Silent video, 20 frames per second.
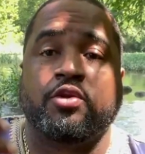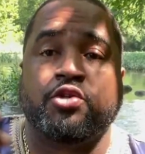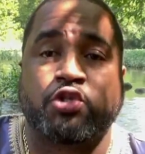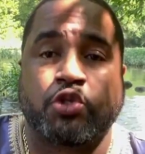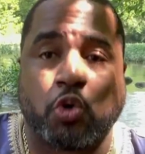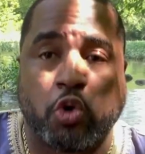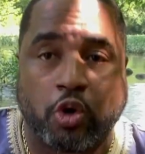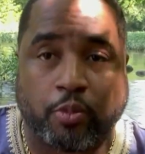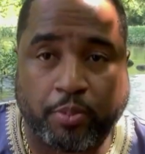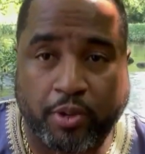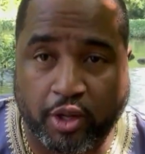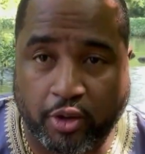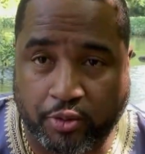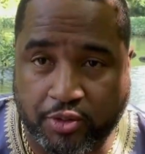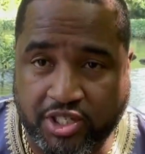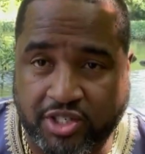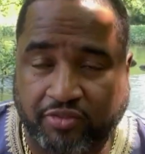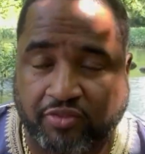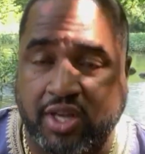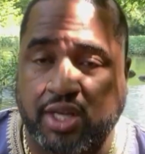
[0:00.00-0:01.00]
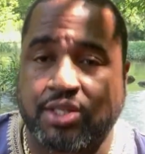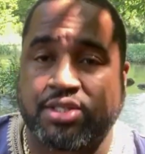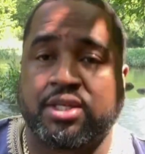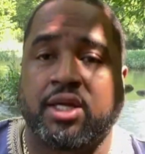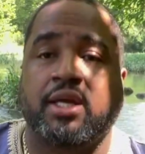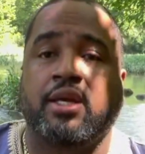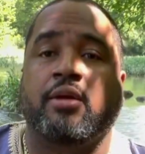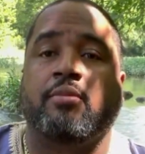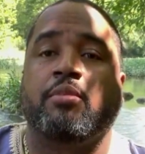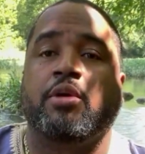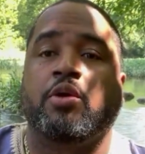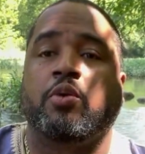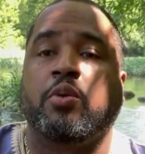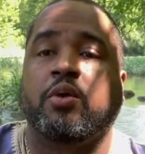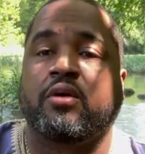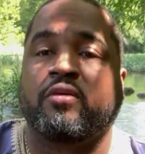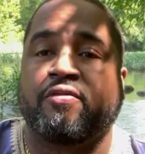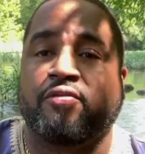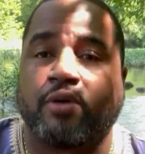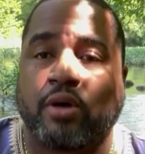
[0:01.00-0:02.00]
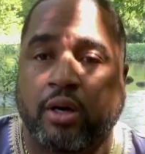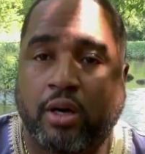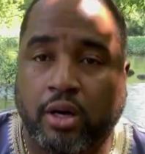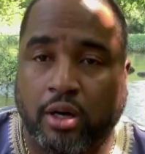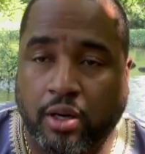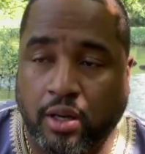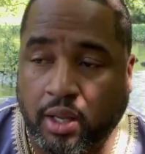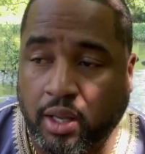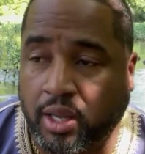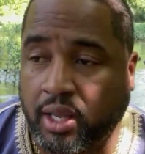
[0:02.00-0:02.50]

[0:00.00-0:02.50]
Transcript: Scorpio is fixed in the middle of the fall.